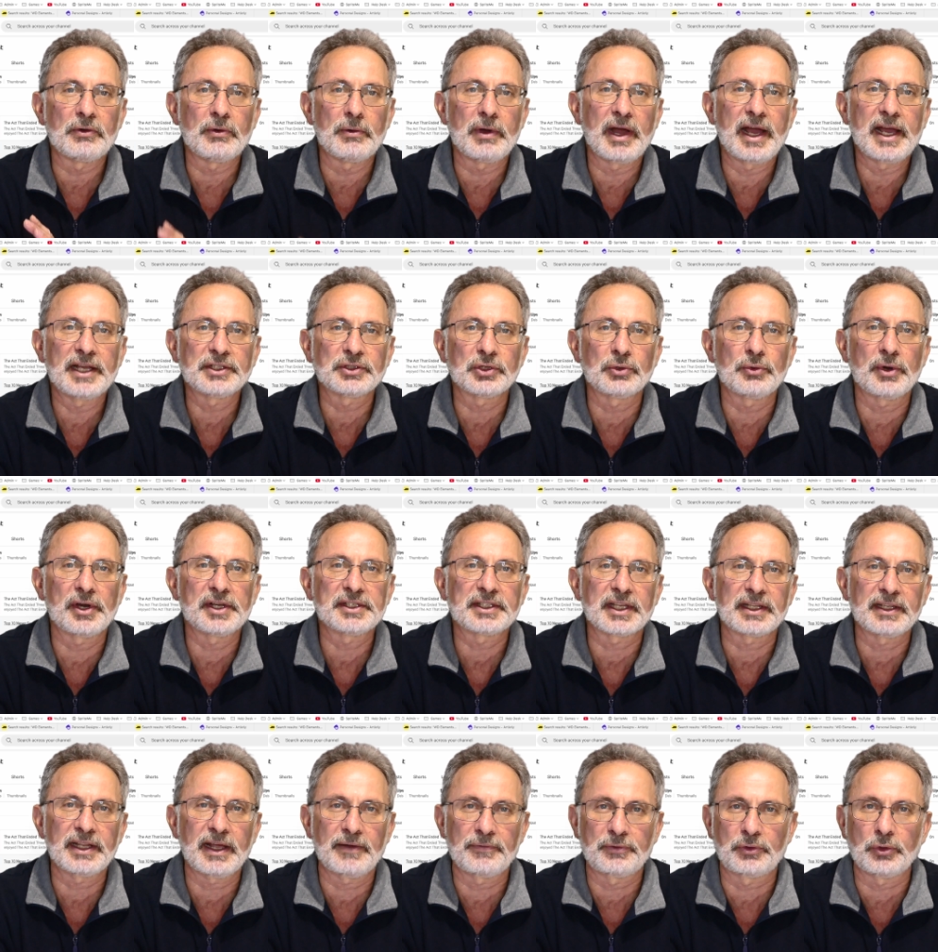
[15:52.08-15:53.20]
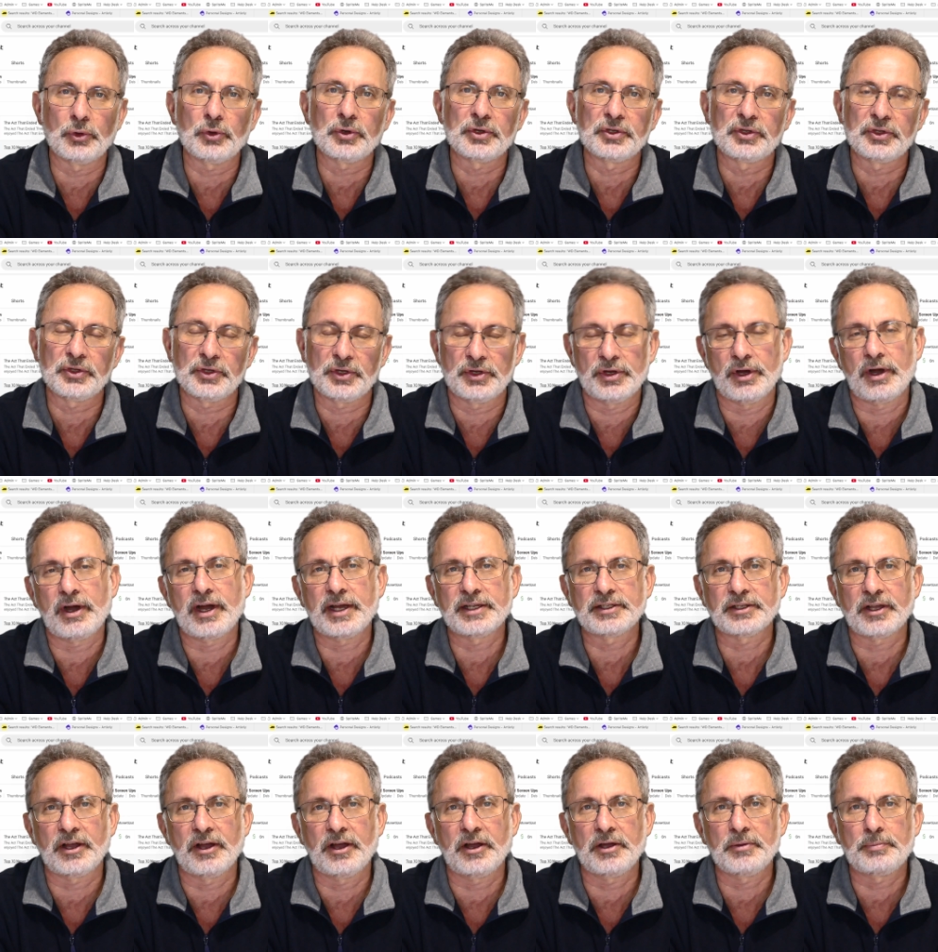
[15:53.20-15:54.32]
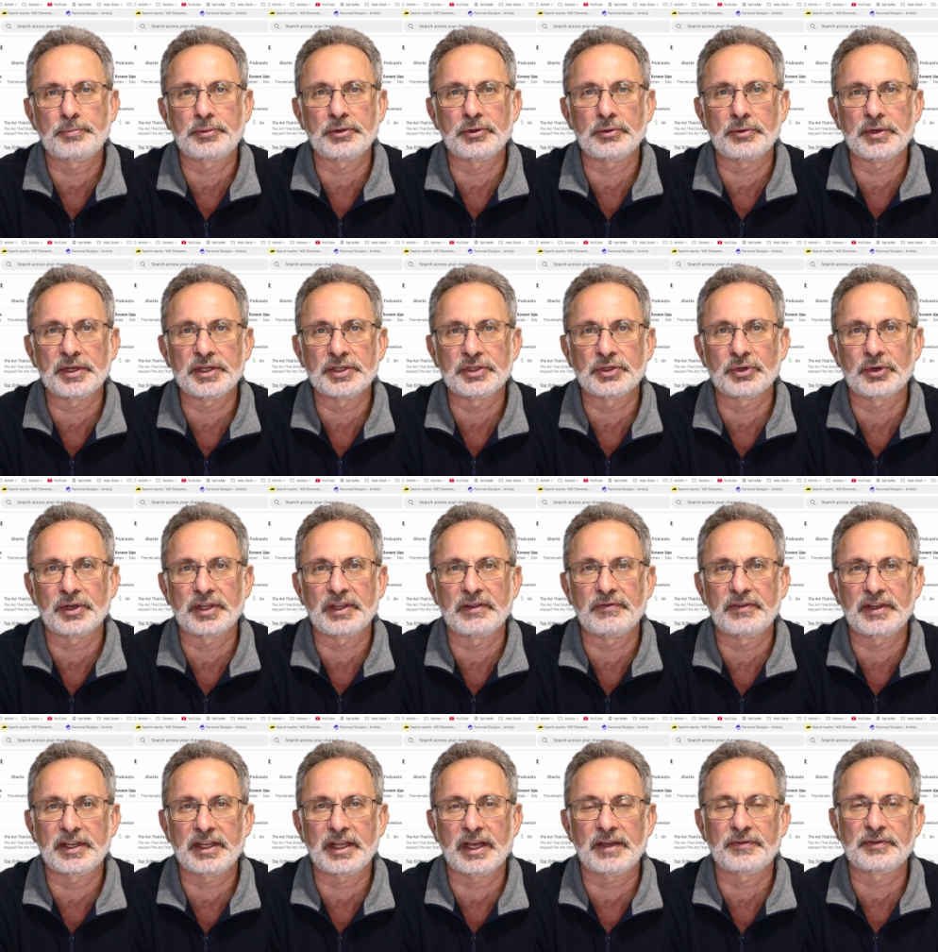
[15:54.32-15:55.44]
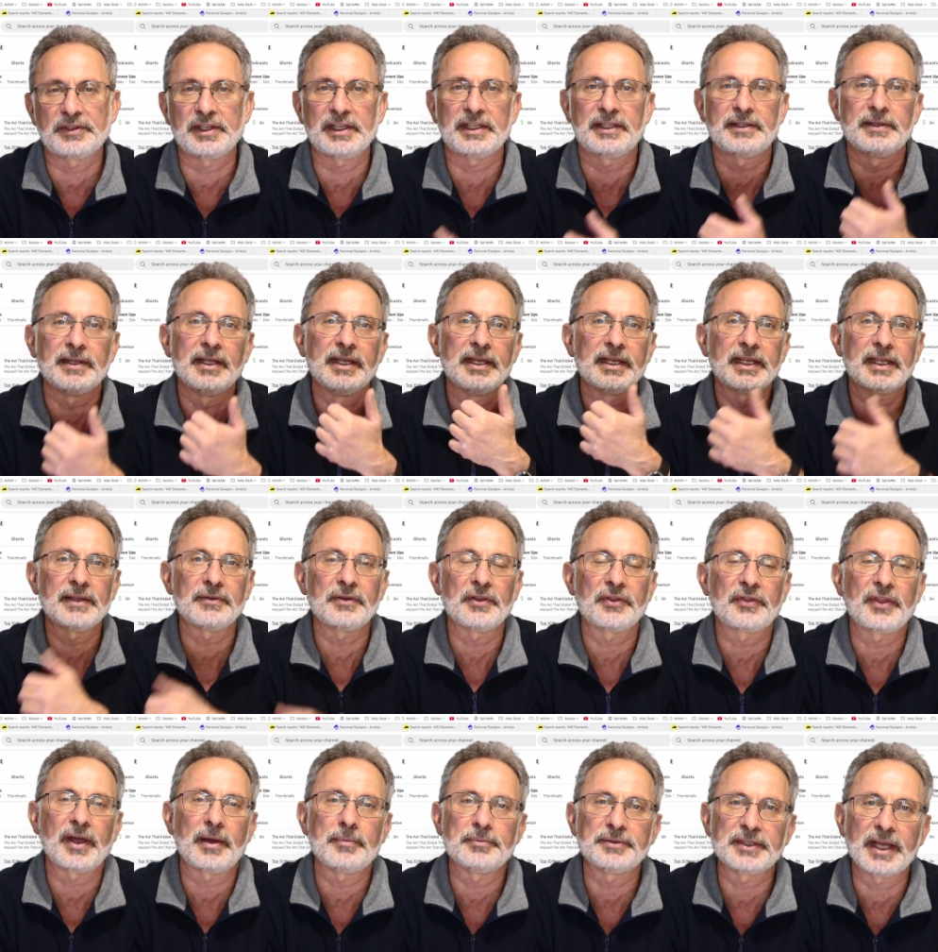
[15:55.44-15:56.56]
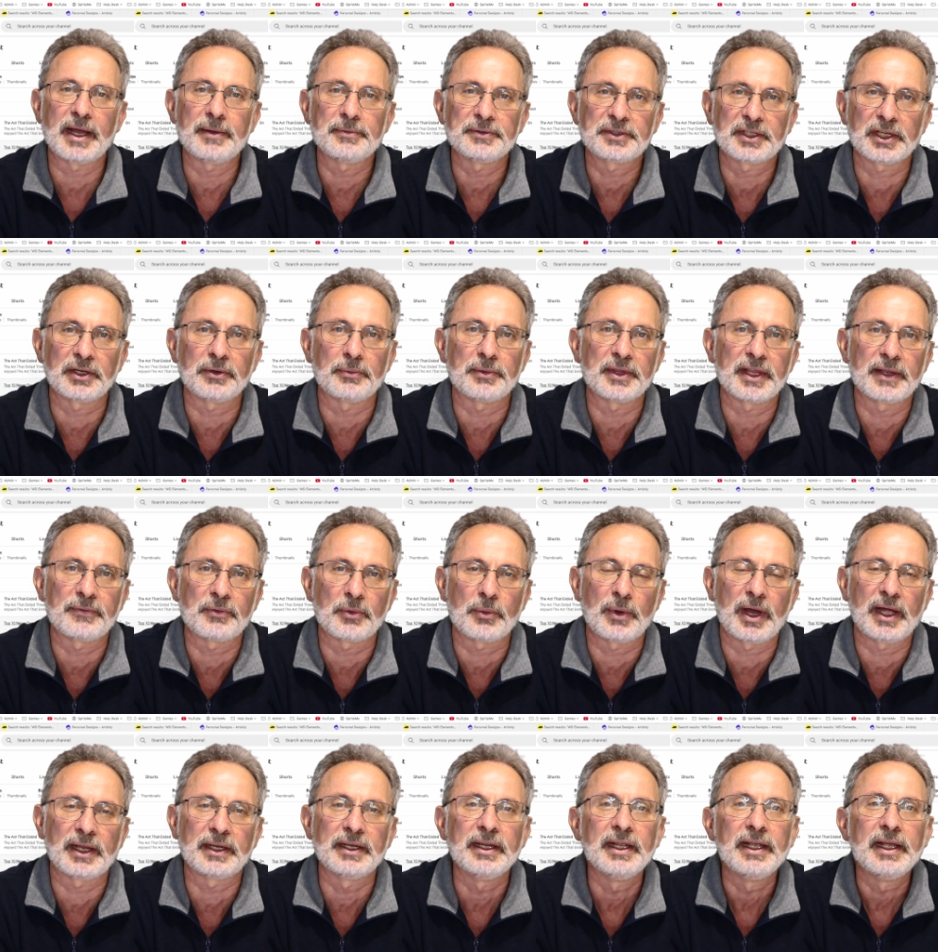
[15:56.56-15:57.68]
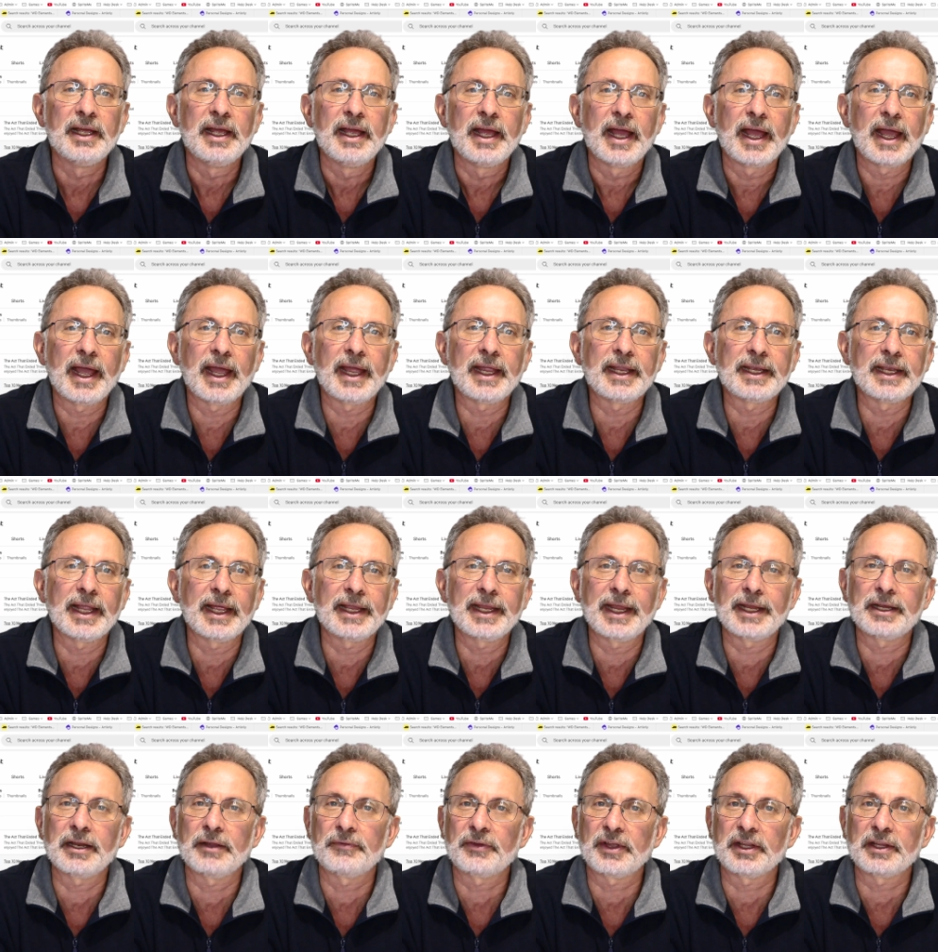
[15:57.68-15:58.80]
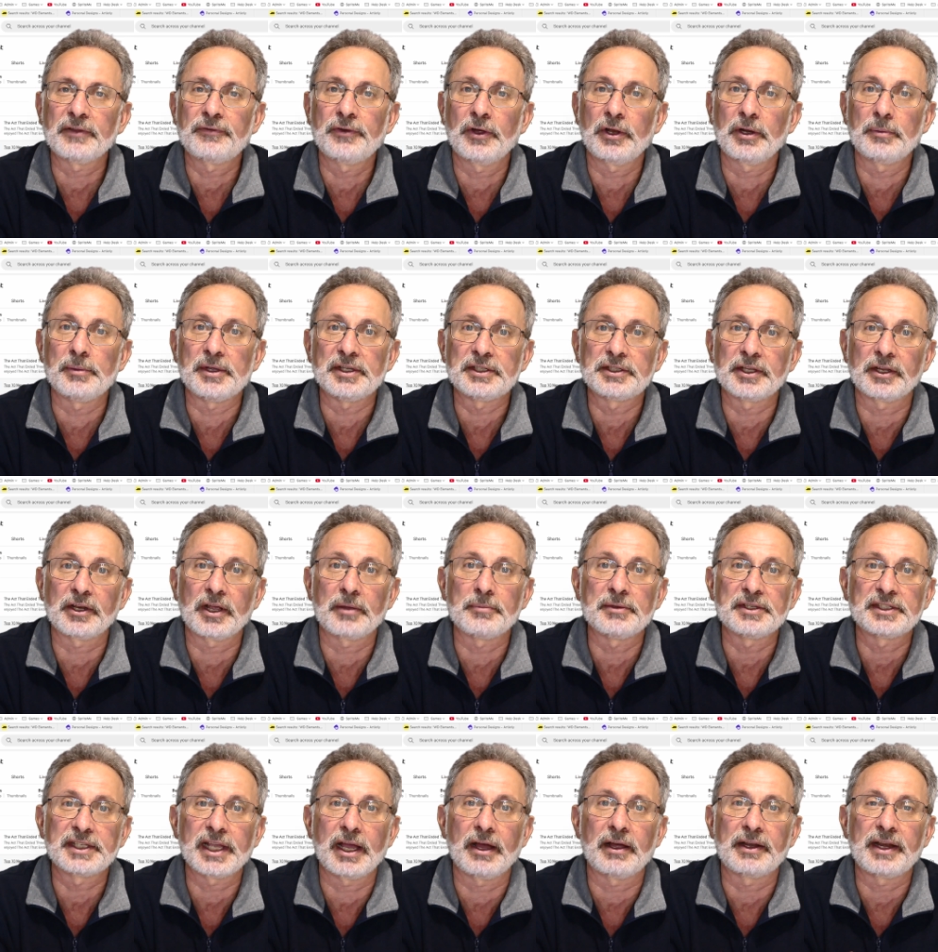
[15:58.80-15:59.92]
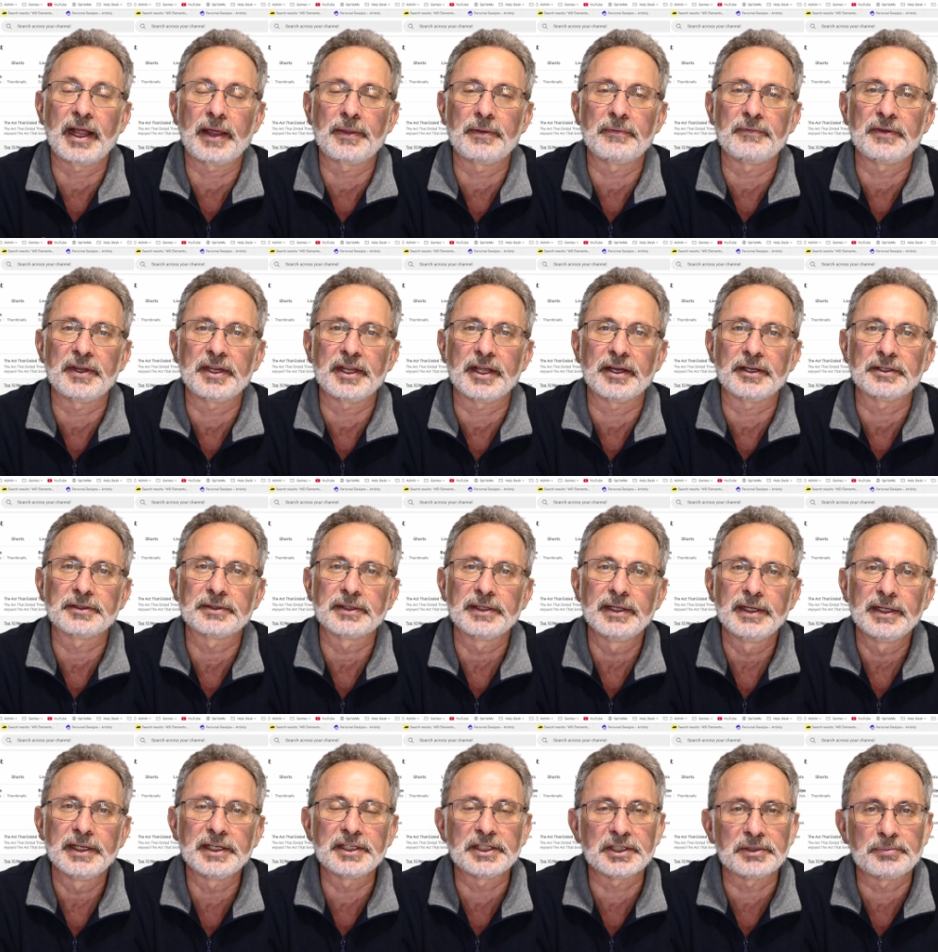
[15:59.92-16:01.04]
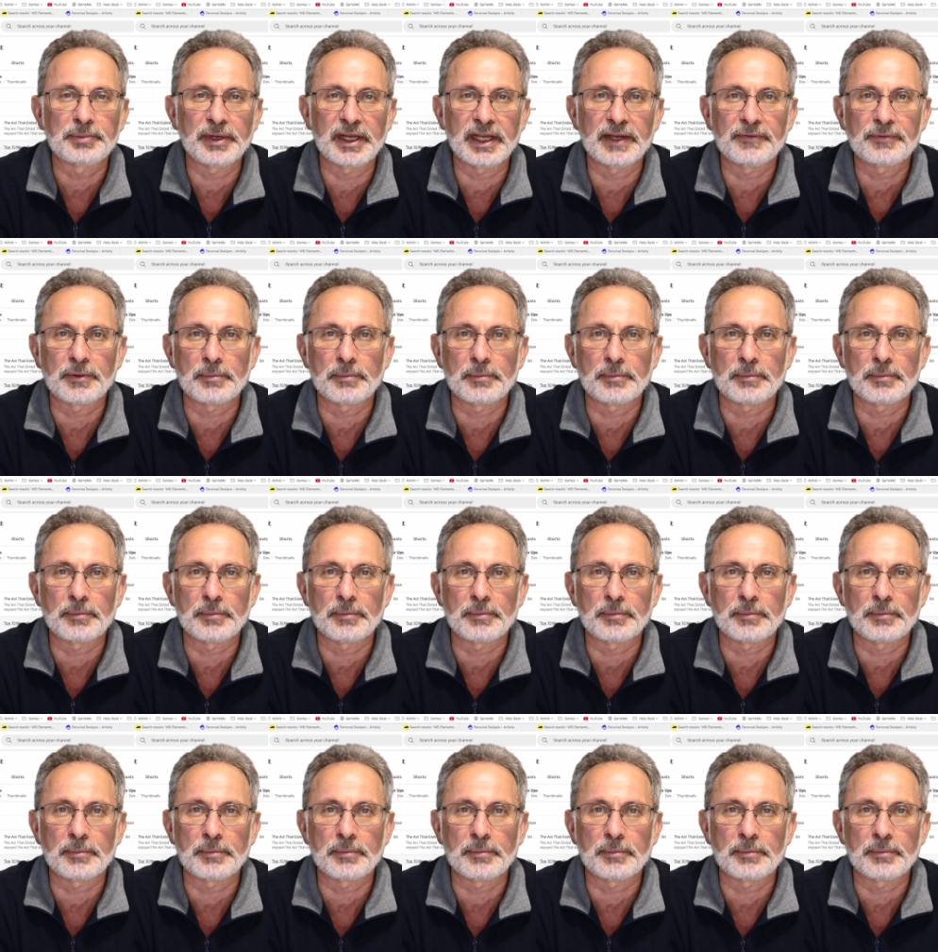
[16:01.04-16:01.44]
As always, I love talking to you guys. I hope you enjoyed the video. If you did, give it a thumbs up, share it with everyone. And yeah, don't forget to follow me so you don't miss out on other videos. This is Peter from